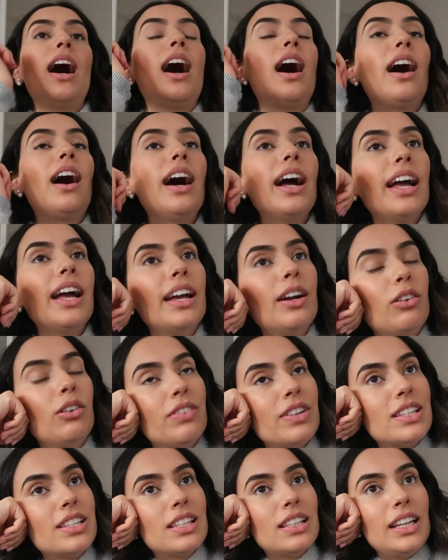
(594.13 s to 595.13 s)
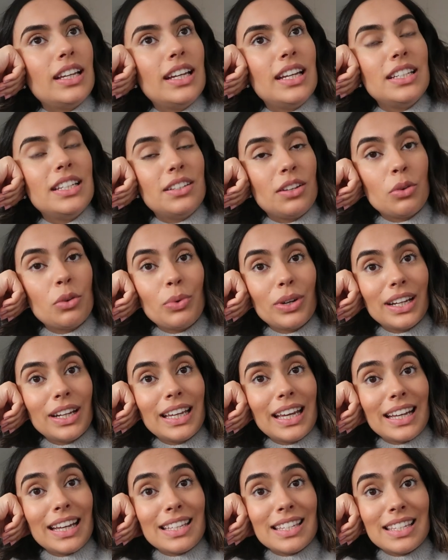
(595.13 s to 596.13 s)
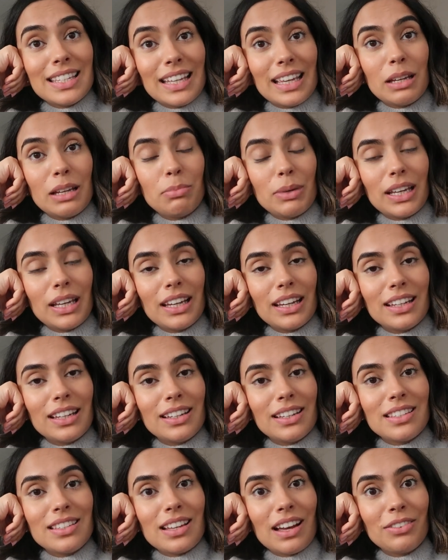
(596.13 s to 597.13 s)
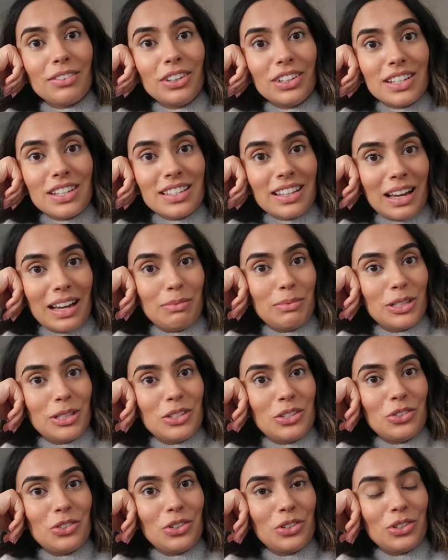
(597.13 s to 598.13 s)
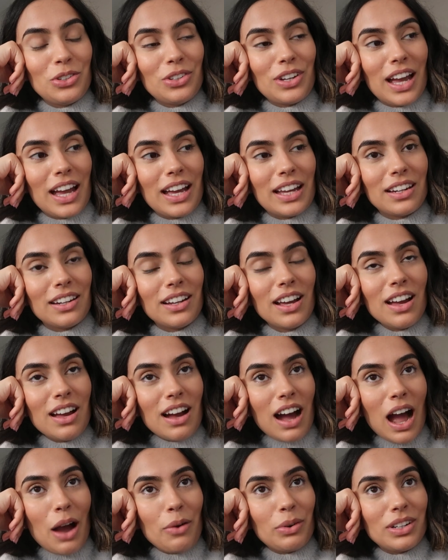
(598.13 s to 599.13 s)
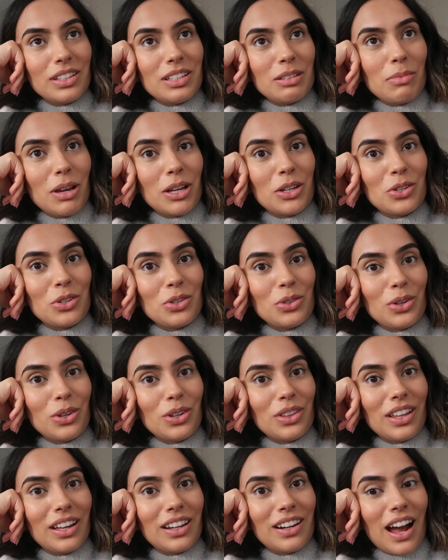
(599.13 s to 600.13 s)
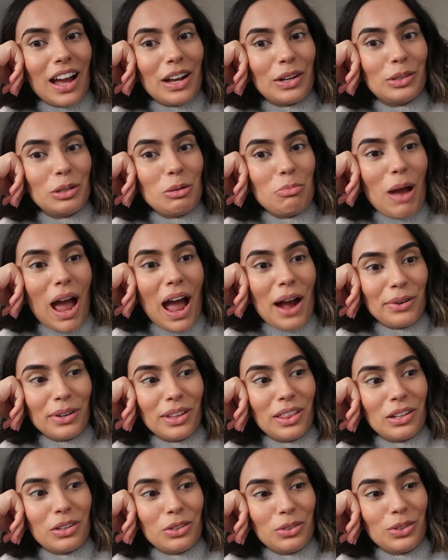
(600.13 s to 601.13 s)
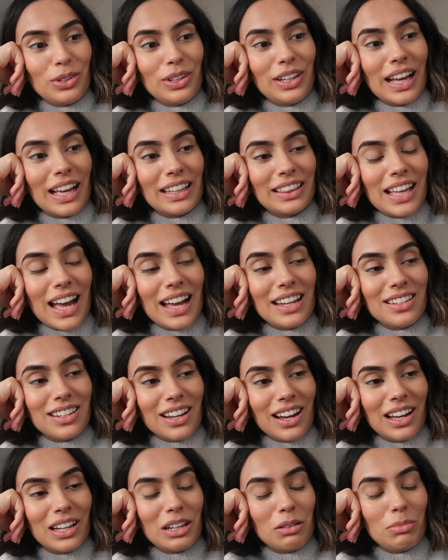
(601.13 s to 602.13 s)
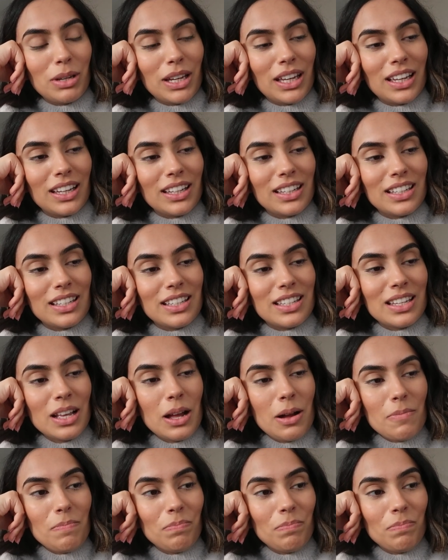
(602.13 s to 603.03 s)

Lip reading: I obviously didn't want to get sick because I've got assignments due and I wanted to make sure that I could power through, get that done, because